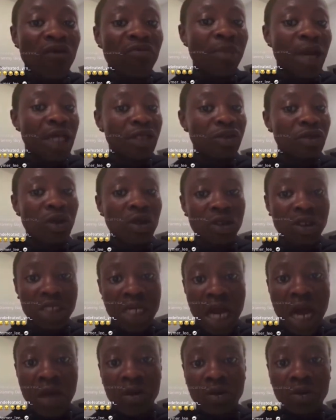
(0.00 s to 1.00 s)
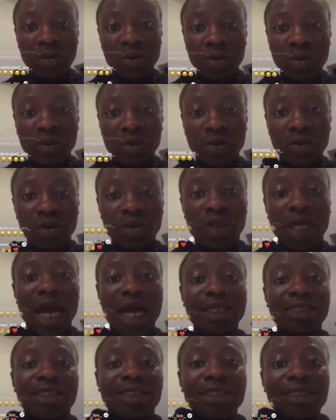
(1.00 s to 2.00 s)
the owner of my song now.
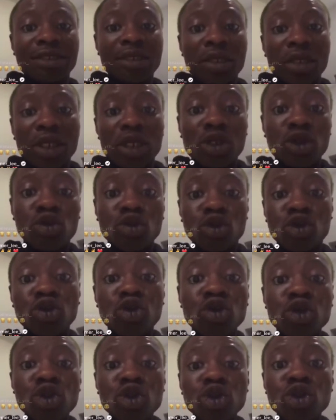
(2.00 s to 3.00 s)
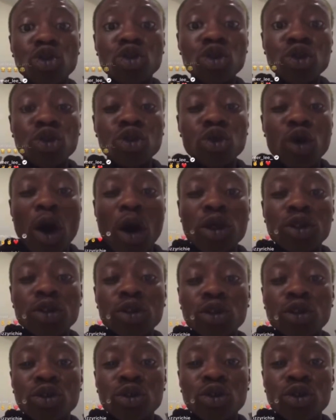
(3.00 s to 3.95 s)
You can see. You know